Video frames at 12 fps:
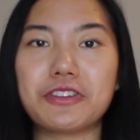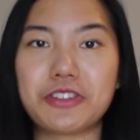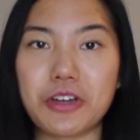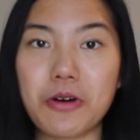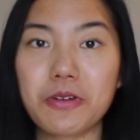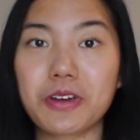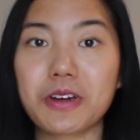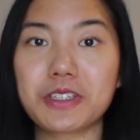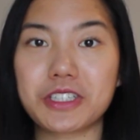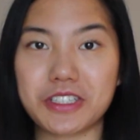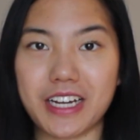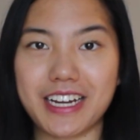don't go
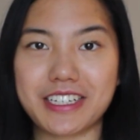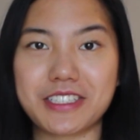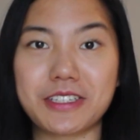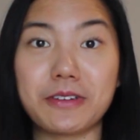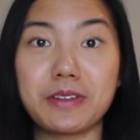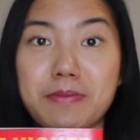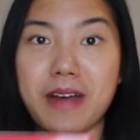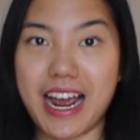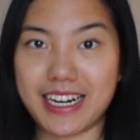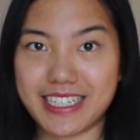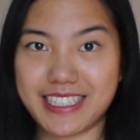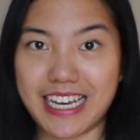straight to the practice